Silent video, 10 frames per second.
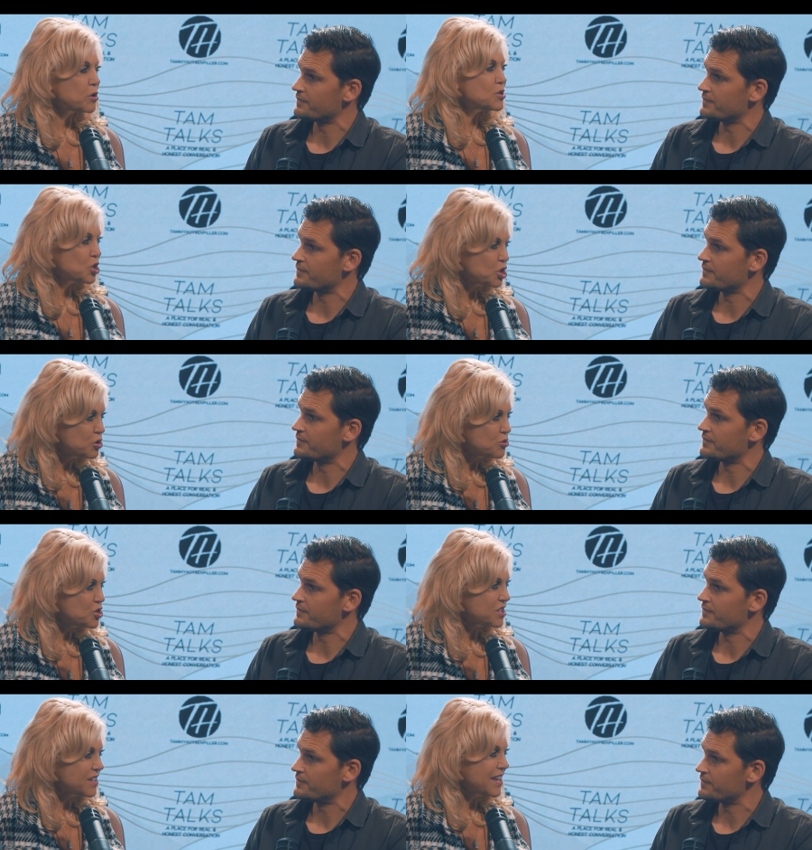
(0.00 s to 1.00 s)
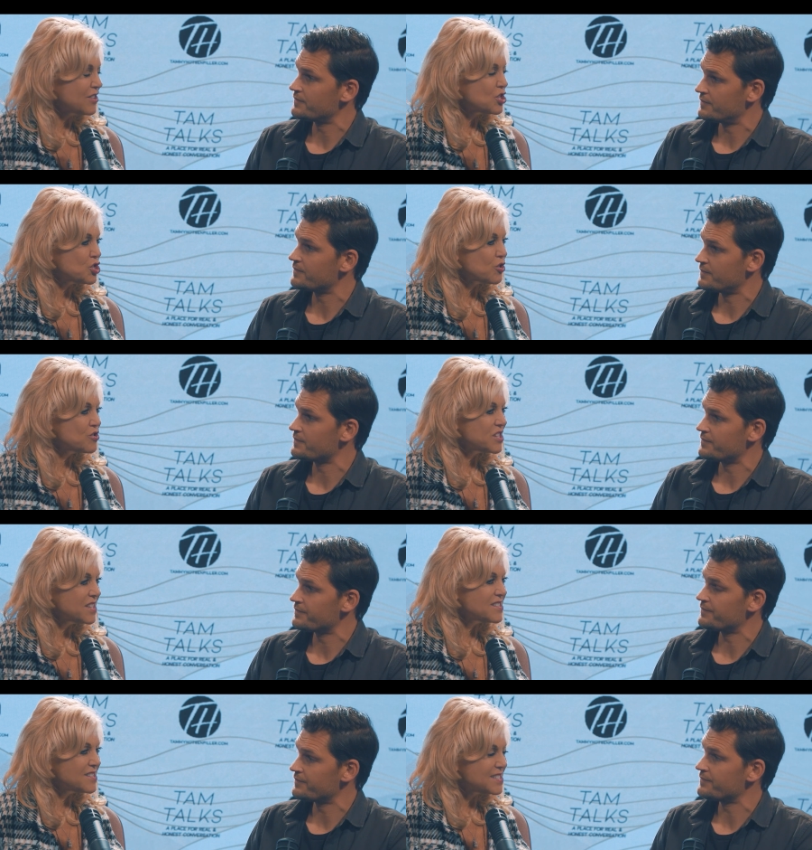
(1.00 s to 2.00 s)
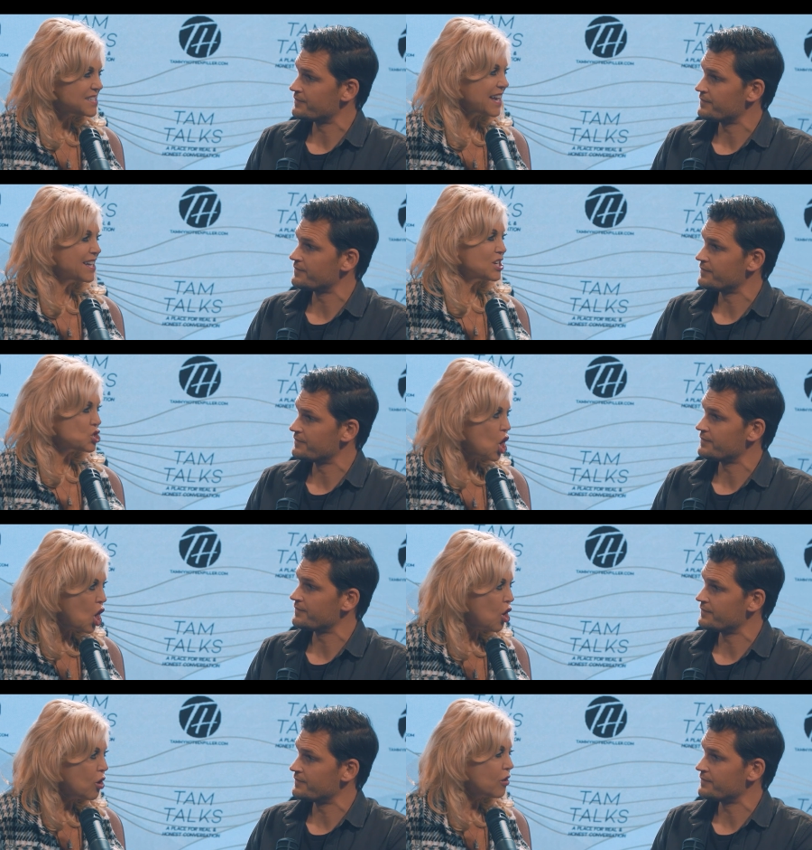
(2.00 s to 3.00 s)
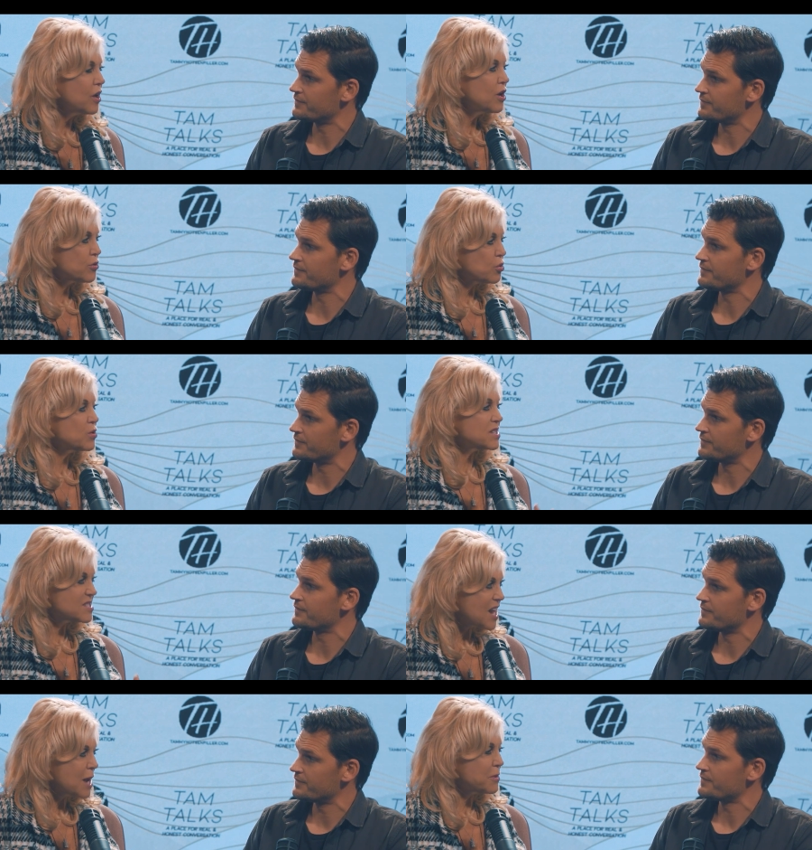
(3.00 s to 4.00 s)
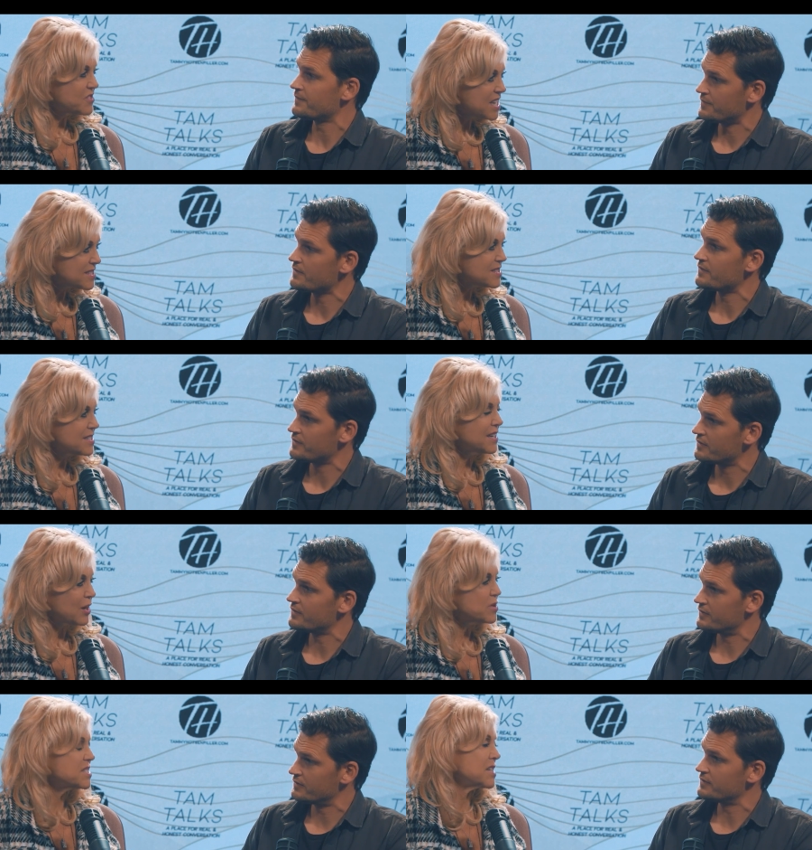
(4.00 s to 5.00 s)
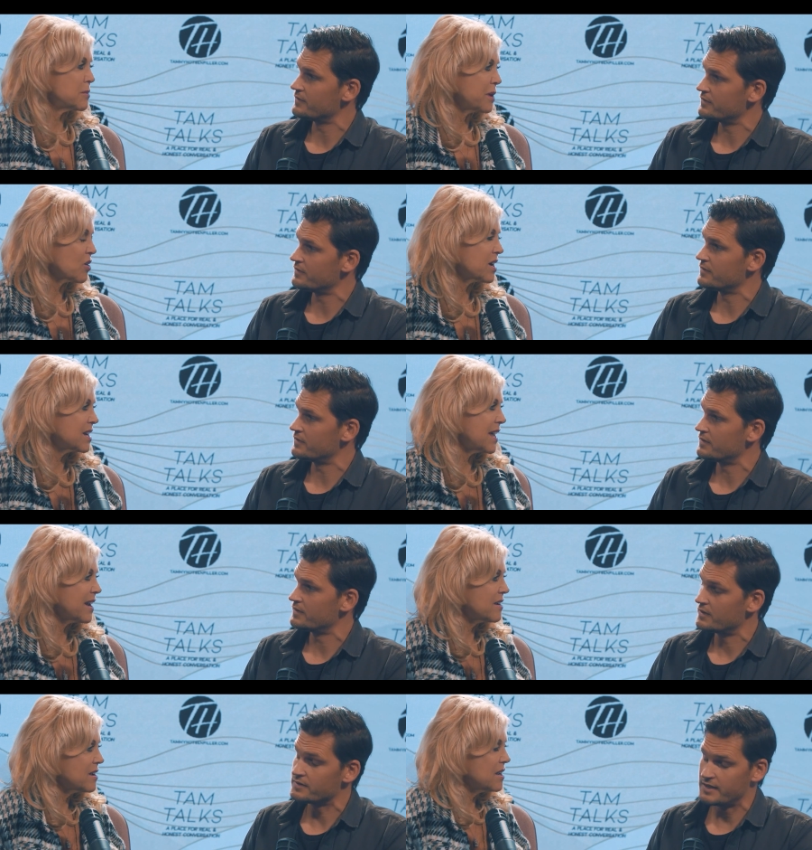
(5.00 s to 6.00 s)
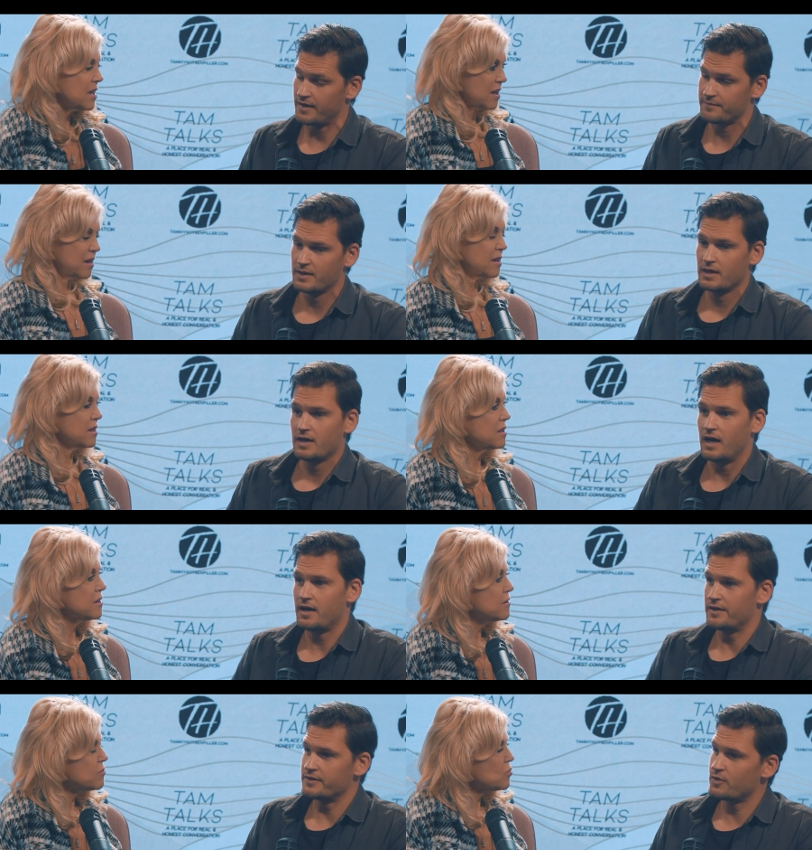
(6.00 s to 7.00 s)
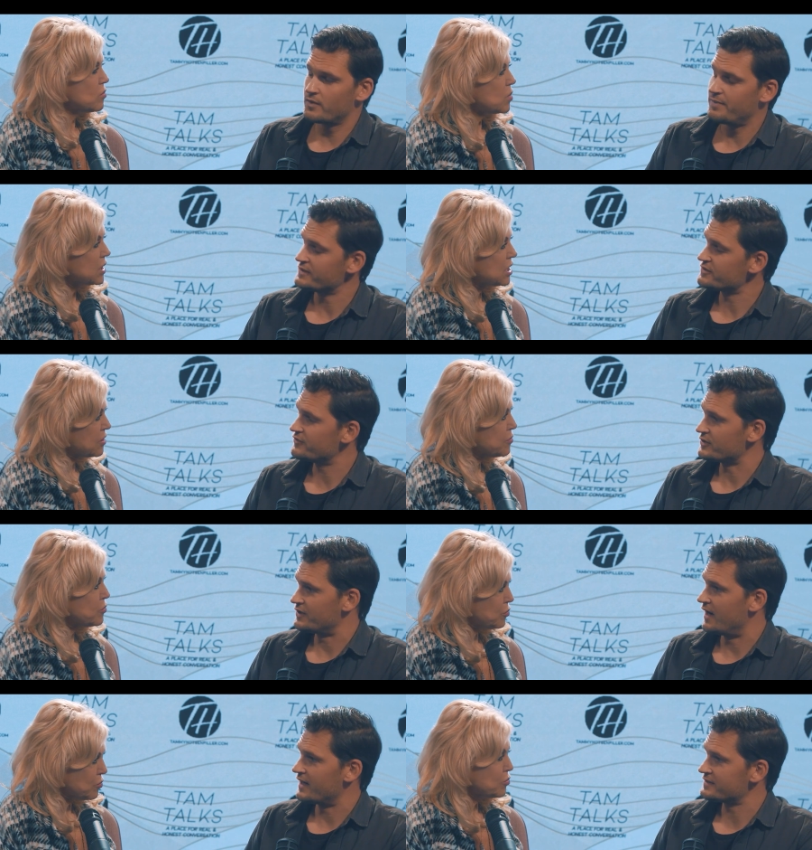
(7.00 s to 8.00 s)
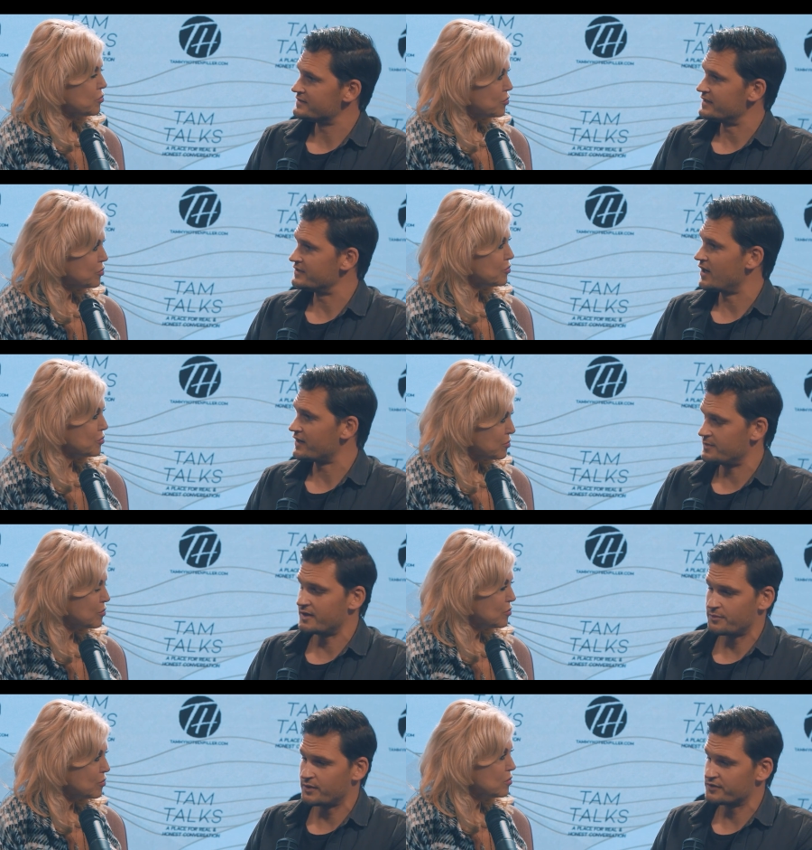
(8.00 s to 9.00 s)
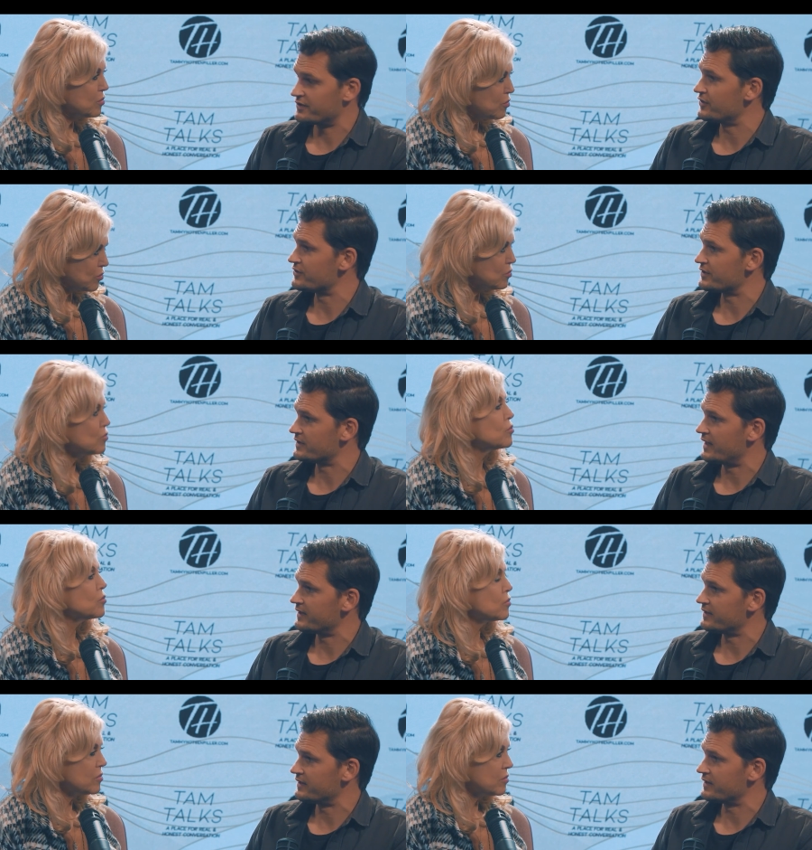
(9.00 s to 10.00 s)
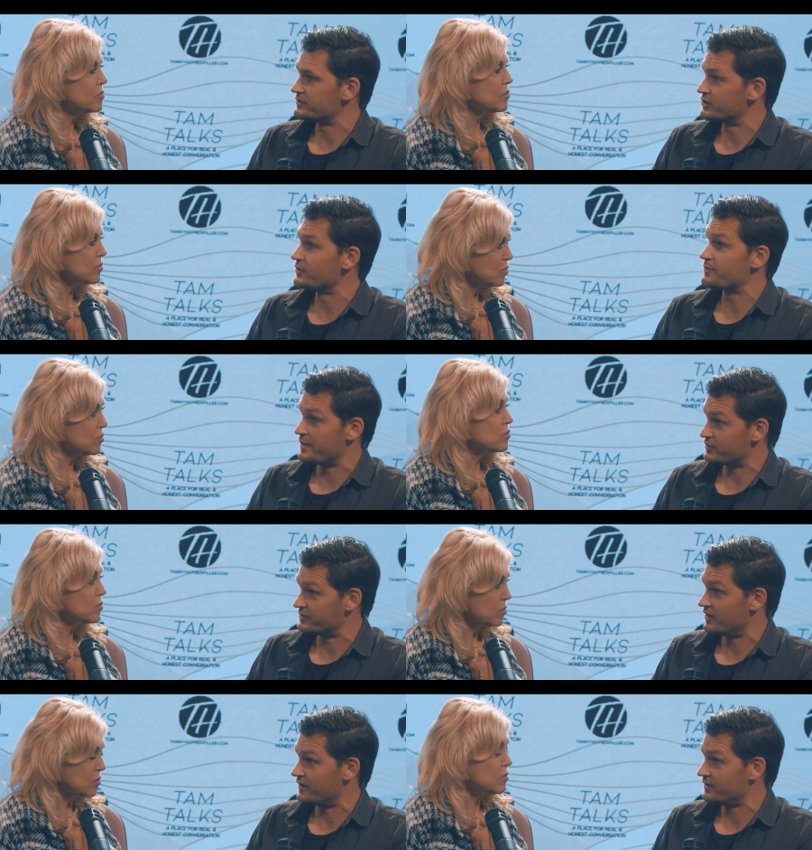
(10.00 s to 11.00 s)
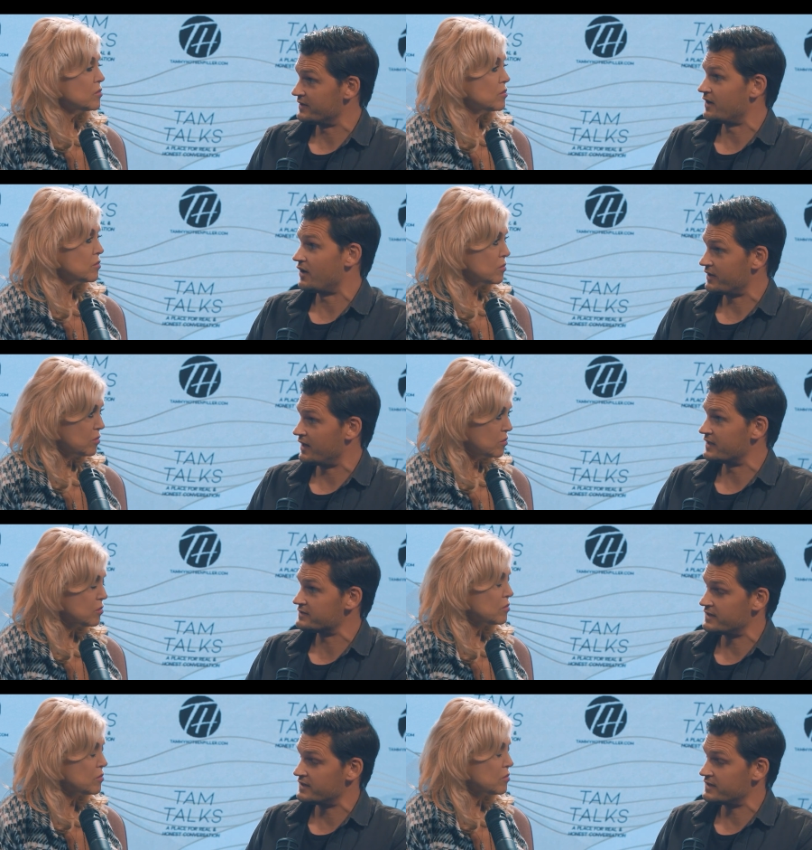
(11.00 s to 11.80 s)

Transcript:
Speaker 1: persecution and the church isn't standing tall through this time of testing like we see in america today
Speaker 2: yeah uh, you know, when Pastor Phil talks, and he talks about the persecution that the Jewish people saw in the mm-hmm. Holocaust,